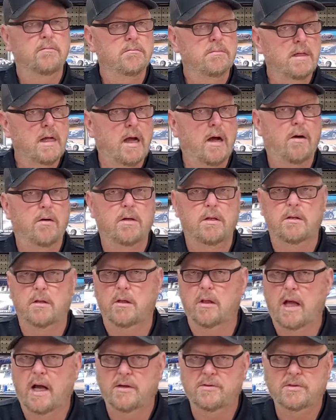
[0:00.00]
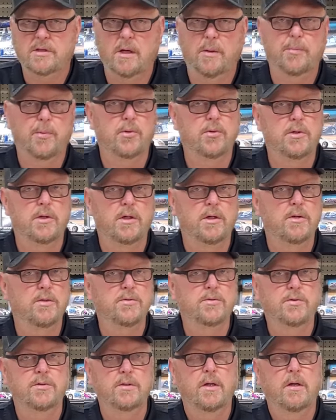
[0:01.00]
Now, in the last couple of
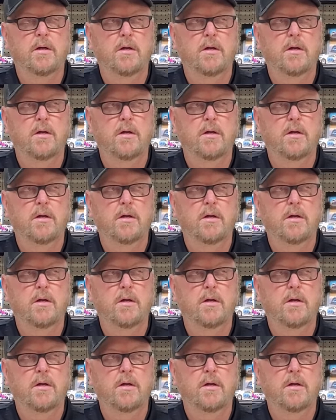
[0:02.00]
years,